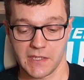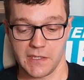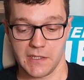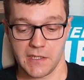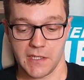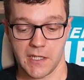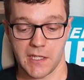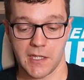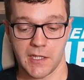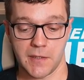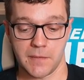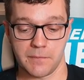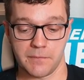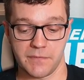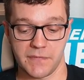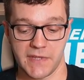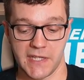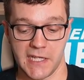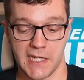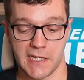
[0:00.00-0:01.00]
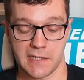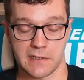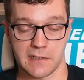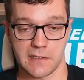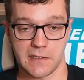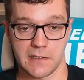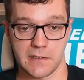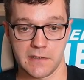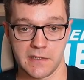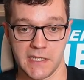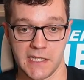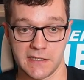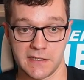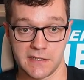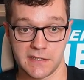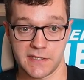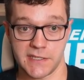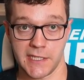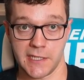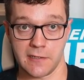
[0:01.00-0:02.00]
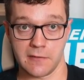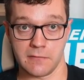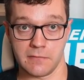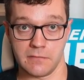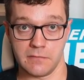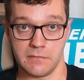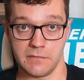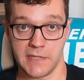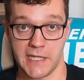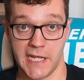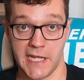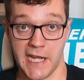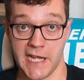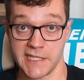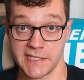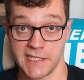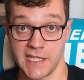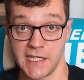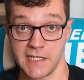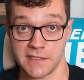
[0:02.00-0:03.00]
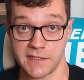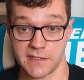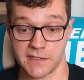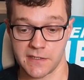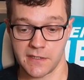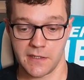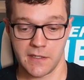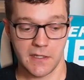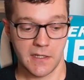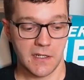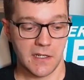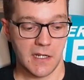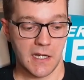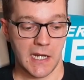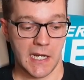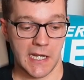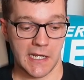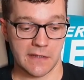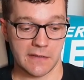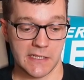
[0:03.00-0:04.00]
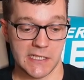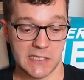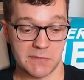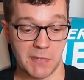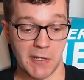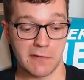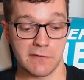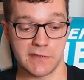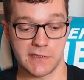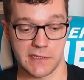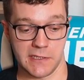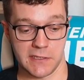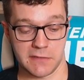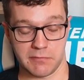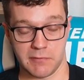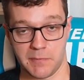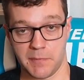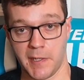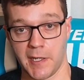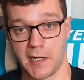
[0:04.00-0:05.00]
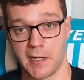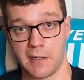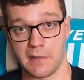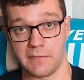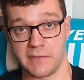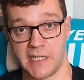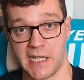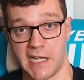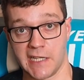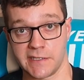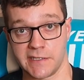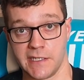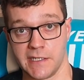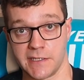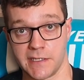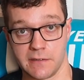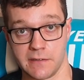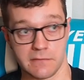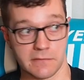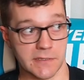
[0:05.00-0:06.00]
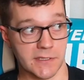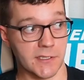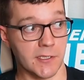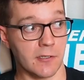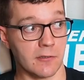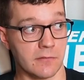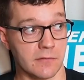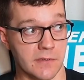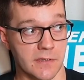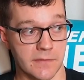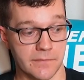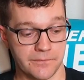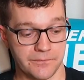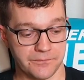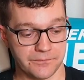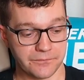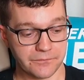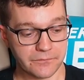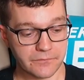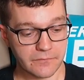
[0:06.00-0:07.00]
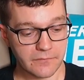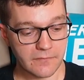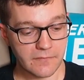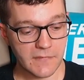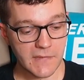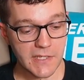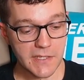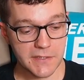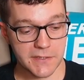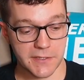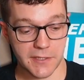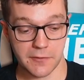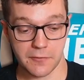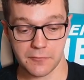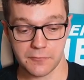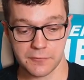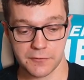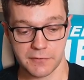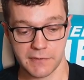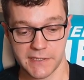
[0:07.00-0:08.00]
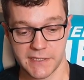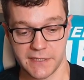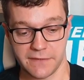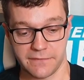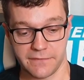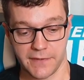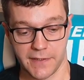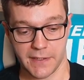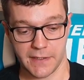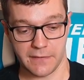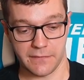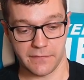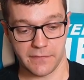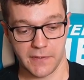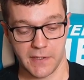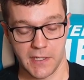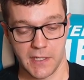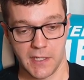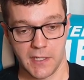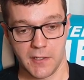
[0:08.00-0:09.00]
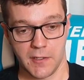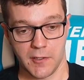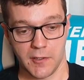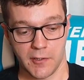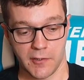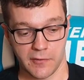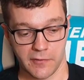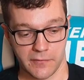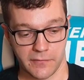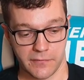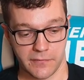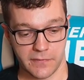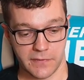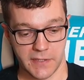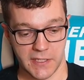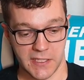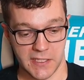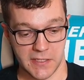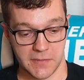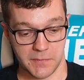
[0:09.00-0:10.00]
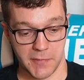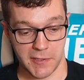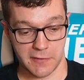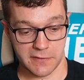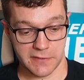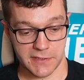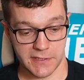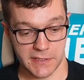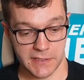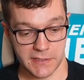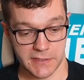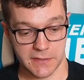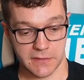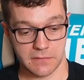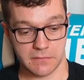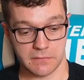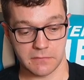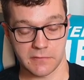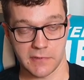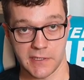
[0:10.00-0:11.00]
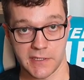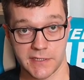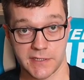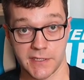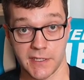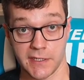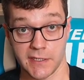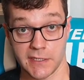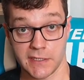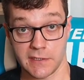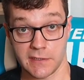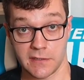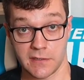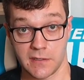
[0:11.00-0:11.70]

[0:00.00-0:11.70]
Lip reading: they had to sell their assets, and these posters were part of the assets that were sold. So all 25 of the posters were signed